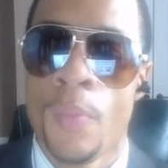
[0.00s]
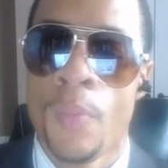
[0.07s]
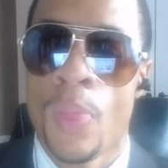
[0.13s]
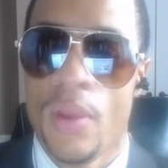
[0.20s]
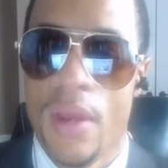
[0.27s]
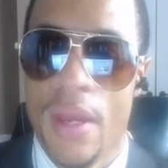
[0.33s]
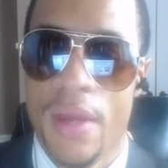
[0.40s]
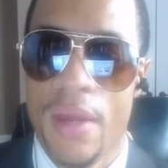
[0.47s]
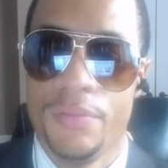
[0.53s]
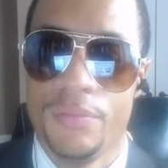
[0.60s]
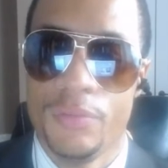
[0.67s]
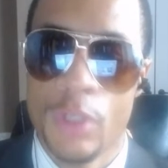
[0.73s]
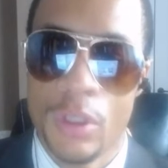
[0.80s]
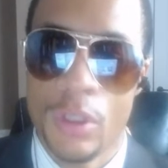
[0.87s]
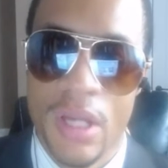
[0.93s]
And
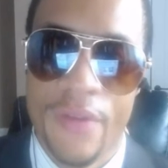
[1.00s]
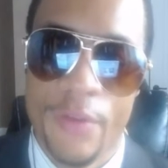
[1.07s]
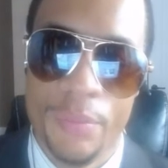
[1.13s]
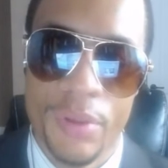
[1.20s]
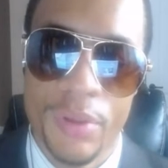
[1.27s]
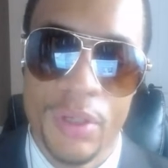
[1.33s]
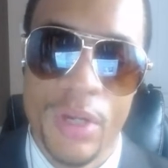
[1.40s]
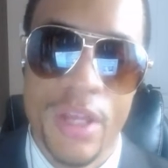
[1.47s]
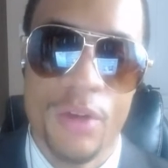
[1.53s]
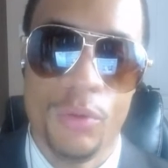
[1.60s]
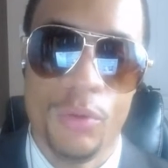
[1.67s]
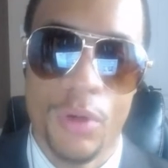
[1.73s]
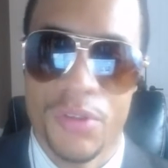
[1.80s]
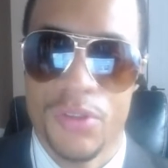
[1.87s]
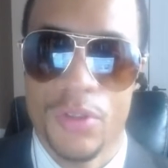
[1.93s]
you're gonna have to put away. It
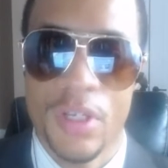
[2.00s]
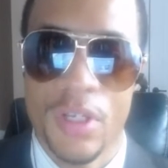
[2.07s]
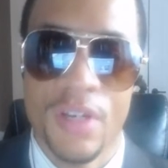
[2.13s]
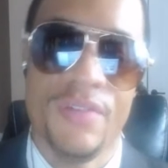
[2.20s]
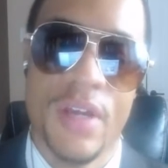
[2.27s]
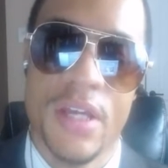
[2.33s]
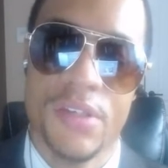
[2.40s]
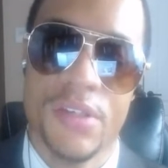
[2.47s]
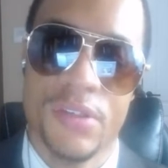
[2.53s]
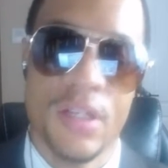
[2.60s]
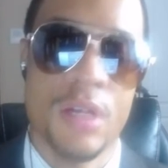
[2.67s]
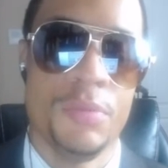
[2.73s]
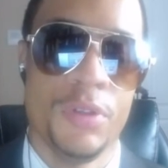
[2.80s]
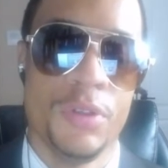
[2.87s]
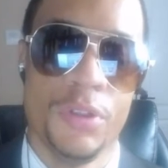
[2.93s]
works is you get a vest. They
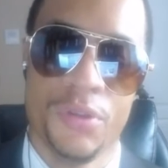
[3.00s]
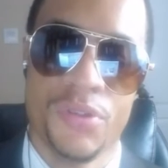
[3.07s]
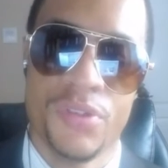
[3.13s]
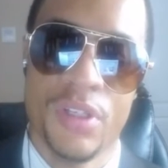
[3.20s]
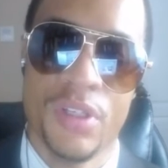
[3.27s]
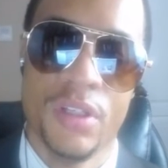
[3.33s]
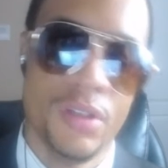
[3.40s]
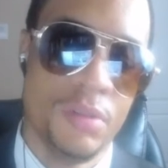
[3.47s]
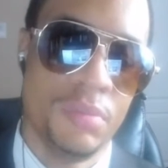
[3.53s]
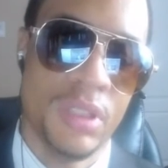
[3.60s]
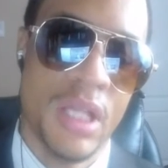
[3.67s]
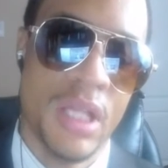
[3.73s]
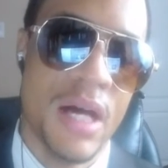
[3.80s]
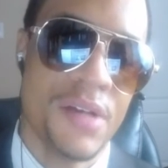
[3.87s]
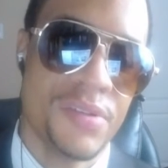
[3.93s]
come with little cylinder
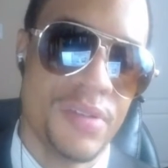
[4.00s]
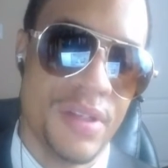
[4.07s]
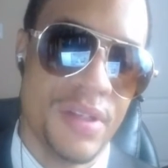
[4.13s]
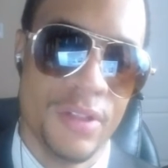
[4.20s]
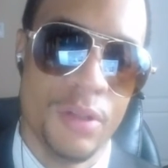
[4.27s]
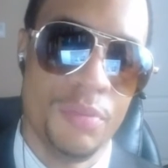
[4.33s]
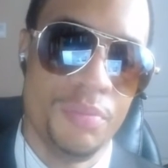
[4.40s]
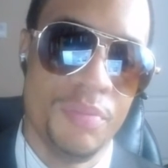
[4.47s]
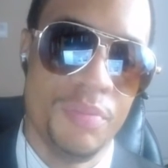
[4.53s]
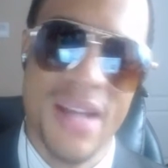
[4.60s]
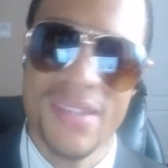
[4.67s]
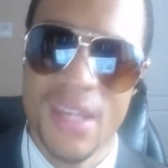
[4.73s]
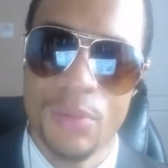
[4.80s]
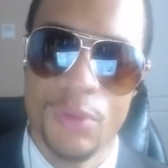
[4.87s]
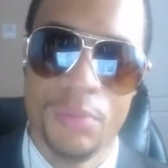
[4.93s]
blocks. Like little,
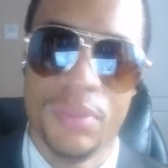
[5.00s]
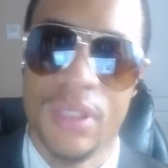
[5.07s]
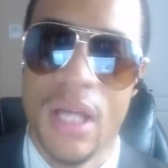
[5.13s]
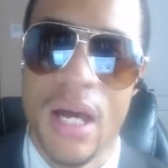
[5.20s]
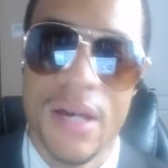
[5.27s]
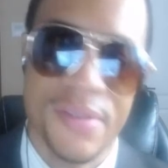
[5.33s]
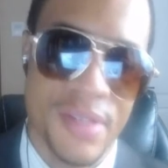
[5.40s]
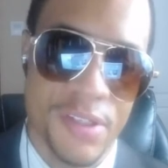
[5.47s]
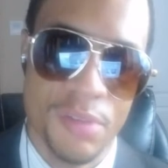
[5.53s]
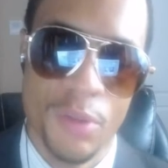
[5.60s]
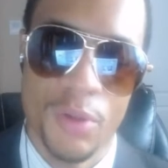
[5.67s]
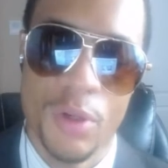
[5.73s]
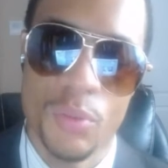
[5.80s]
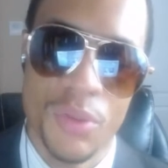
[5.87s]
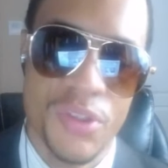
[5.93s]
mine came with blocks. Now some of
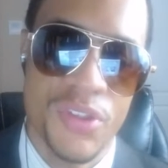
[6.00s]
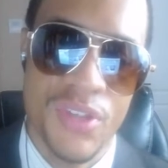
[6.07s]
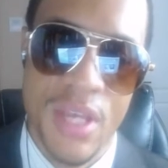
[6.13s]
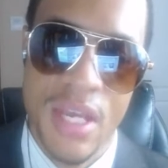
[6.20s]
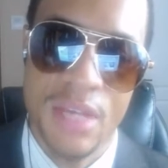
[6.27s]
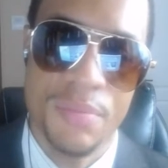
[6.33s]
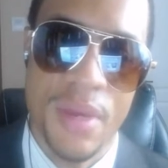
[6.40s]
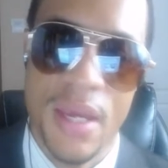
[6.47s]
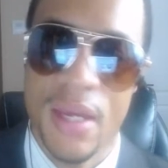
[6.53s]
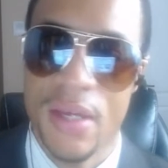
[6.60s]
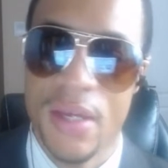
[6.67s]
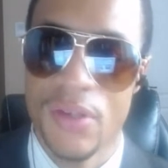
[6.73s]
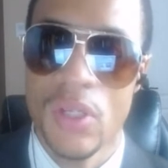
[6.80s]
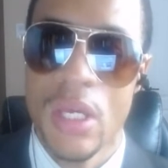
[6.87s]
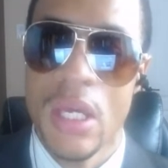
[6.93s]
them come with
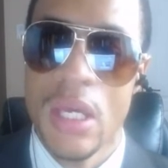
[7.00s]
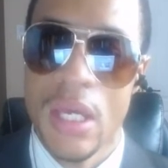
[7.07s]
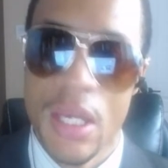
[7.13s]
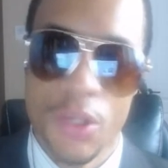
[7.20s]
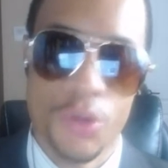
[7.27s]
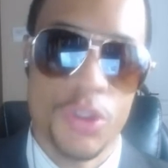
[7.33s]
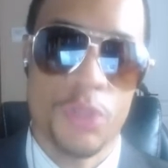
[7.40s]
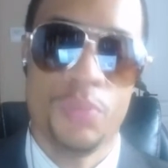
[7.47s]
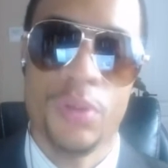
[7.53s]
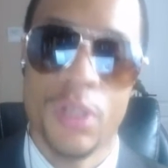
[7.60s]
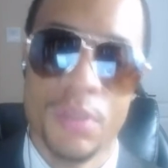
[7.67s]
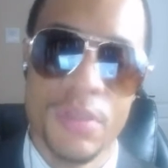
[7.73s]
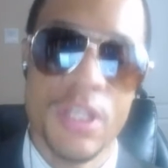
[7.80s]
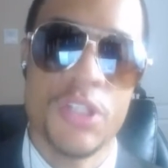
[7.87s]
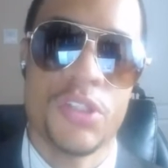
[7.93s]
sandbags, and you just put
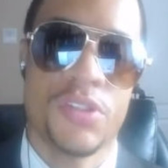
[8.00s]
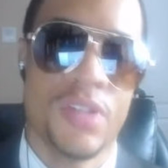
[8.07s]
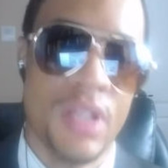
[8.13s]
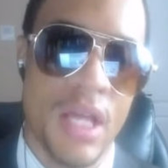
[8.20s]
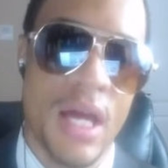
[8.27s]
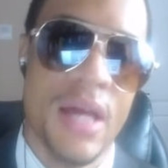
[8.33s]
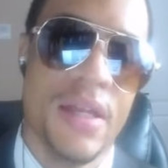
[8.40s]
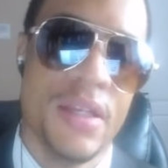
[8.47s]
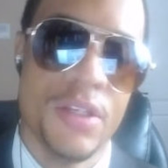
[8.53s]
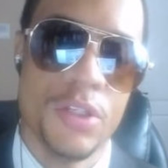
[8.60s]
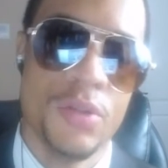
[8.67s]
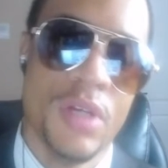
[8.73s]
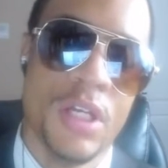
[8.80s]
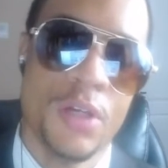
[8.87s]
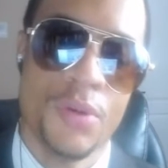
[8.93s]
them in each slot, and
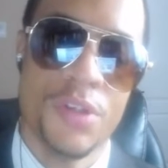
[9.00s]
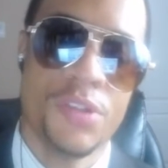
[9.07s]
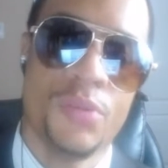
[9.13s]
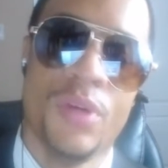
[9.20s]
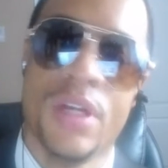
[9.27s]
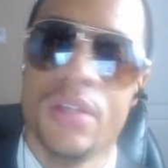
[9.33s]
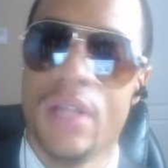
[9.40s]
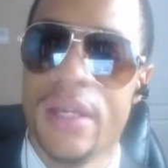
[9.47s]
you increase the weight.